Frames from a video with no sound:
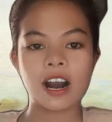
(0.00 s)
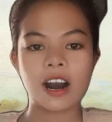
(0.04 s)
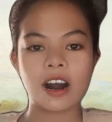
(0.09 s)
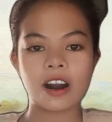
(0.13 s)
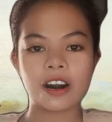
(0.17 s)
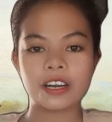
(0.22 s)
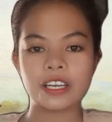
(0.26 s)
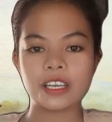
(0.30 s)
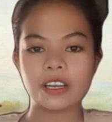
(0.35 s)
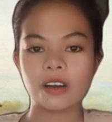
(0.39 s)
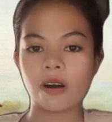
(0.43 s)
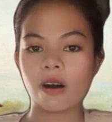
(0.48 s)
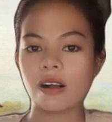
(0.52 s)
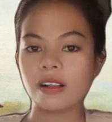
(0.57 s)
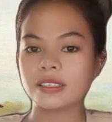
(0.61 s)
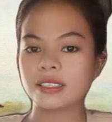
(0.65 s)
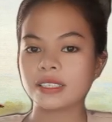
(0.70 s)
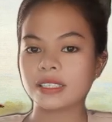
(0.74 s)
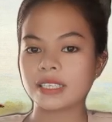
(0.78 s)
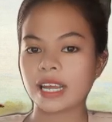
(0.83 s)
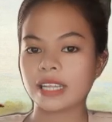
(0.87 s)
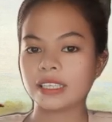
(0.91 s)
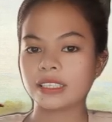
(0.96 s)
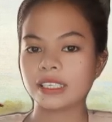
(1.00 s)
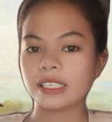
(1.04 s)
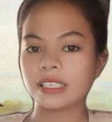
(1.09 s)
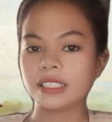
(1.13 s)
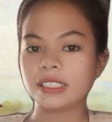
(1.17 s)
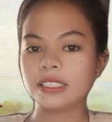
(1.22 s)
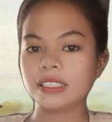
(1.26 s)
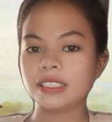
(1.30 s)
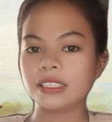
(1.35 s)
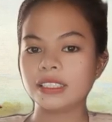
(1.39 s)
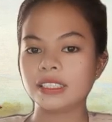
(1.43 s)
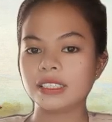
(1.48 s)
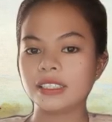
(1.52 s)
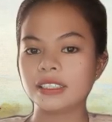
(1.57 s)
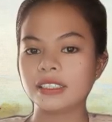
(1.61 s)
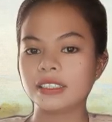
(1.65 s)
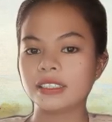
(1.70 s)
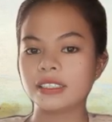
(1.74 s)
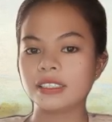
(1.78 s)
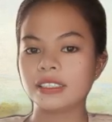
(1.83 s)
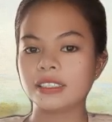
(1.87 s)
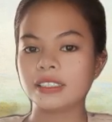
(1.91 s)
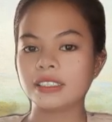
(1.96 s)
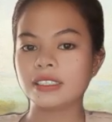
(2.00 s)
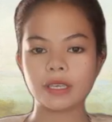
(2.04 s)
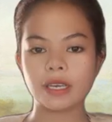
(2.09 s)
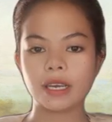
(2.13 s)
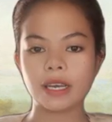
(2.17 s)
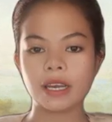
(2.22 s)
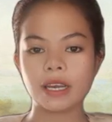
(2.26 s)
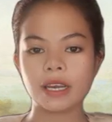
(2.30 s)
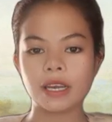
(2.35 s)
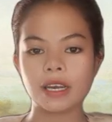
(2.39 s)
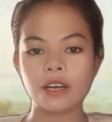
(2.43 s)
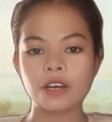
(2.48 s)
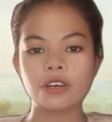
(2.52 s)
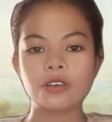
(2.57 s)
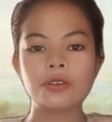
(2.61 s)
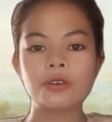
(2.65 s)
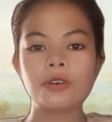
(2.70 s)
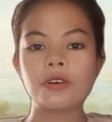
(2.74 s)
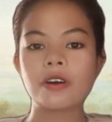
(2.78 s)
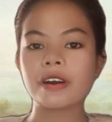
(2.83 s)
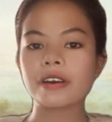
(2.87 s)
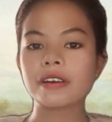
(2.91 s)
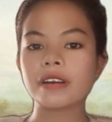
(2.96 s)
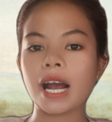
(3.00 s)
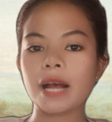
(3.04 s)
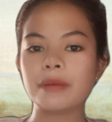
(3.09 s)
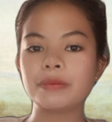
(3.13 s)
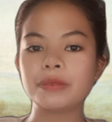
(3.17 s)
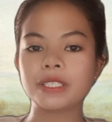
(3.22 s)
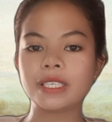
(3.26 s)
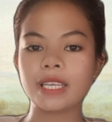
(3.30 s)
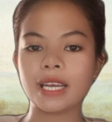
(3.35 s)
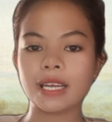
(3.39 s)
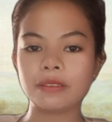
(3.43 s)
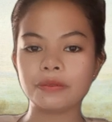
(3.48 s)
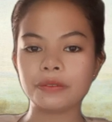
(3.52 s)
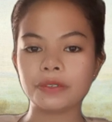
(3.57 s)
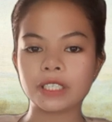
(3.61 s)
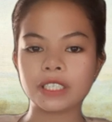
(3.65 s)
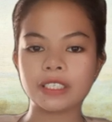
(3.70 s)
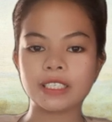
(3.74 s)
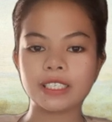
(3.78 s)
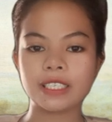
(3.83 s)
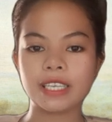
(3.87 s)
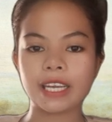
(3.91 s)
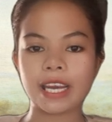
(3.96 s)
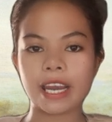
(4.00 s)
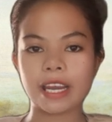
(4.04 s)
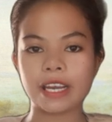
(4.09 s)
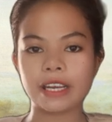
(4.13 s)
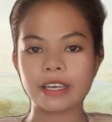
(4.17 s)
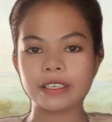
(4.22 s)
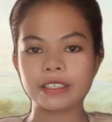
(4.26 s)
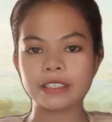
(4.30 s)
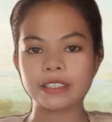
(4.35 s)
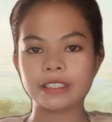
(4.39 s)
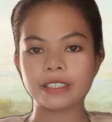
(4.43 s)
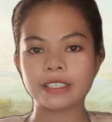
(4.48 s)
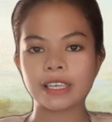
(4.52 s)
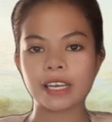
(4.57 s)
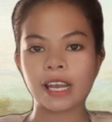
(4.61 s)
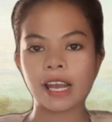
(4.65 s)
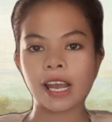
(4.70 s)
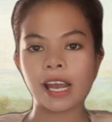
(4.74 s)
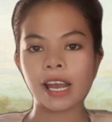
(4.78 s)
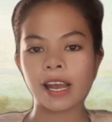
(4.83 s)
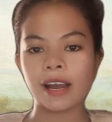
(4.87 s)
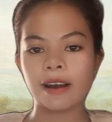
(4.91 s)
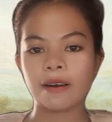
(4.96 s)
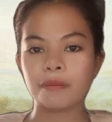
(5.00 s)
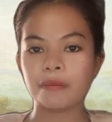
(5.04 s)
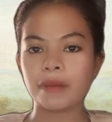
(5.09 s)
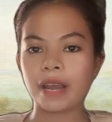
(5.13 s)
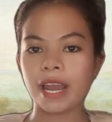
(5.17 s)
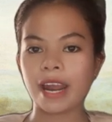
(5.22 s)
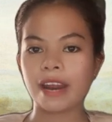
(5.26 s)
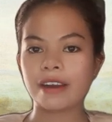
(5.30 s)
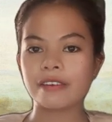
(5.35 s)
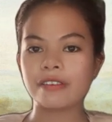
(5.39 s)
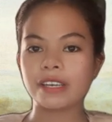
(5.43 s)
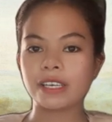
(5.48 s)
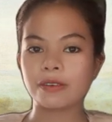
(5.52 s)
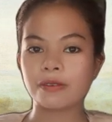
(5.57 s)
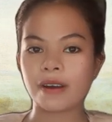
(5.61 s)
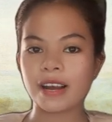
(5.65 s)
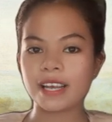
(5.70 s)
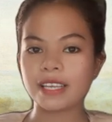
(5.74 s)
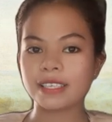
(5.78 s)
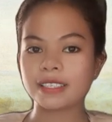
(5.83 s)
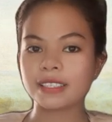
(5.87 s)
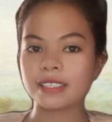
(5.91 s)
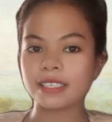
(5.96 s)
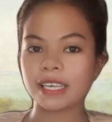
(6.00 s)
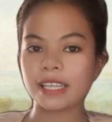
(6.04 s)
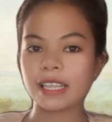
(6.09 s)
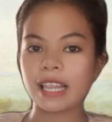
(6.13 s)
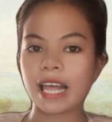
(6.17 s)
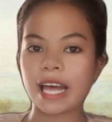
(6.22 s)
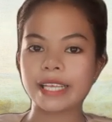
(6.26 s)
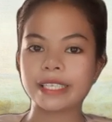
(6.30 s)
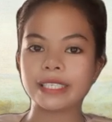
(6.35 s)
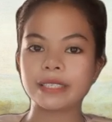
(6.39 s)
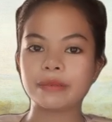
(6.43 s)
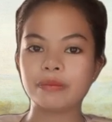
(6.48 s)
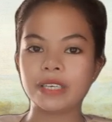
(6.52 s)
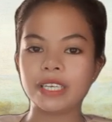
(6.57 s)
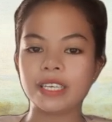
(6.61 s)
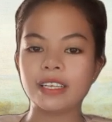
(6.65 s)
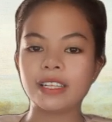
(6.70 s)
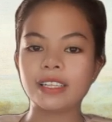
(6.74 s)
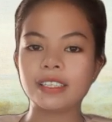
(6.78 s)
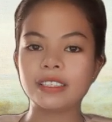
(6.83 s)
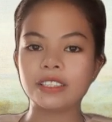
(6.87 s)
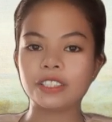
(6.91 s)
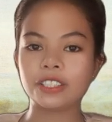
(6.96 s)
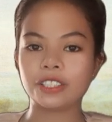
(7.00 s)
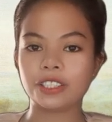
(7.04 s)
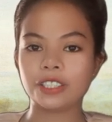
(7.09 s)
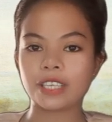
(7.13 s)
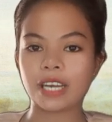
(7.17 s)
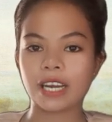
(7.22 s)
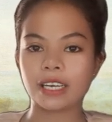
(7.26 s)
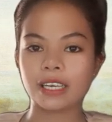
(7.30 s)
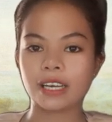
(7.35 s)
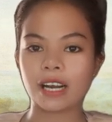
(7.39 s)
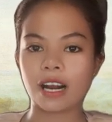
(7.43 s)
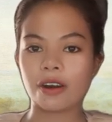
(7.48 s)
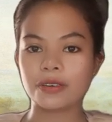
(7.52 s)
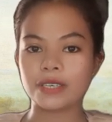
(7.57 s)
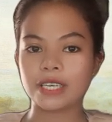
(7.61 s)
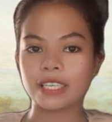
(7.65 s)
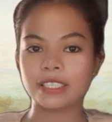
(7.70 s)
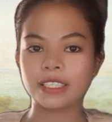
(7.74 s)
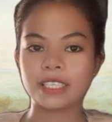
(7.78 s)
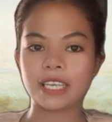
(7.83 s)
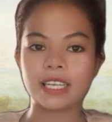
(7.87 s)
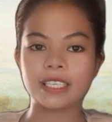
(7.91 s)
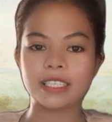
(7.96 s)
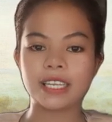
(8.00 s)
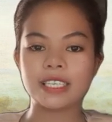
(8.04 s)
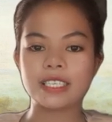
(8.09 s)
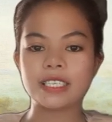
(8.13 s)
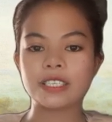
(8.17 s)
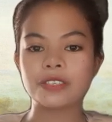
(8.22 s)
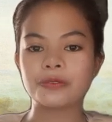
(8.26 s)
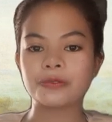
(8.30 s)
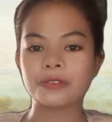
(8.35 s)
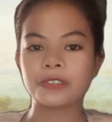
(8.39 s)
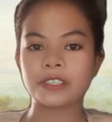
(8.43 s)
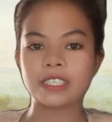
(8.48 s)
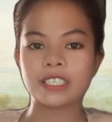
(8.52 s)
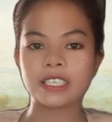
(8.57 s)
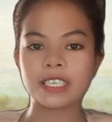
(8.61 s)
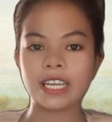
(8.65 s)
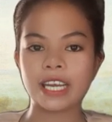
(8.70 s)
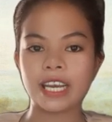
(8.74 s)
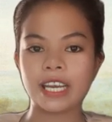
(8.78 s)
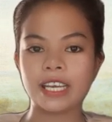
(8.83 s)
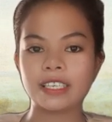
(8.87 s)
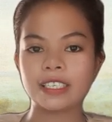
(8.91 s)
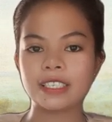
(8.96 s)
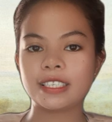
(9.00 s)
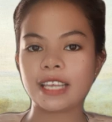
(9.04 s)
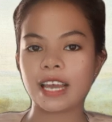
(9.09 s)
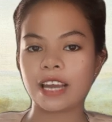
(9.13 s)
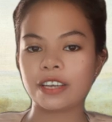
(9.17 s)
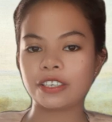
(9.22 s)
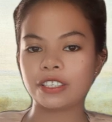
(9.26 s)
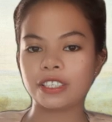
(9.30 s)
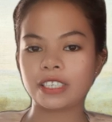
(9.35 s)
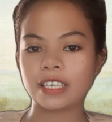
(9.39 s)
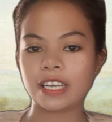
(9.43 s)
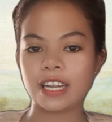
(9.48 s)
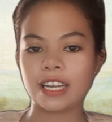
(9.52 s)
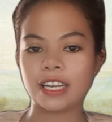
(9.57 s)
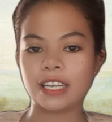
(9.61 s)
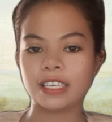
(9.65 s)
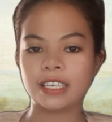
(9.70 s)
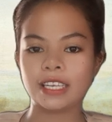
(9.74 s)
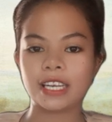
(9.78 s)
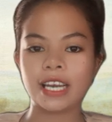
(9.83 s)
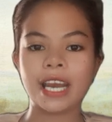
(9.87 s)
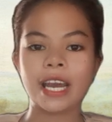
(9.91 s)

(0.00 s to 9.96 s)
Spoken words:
Are you all settled? Who are absent for today? May I request the class beadle to check our attendance for today's session.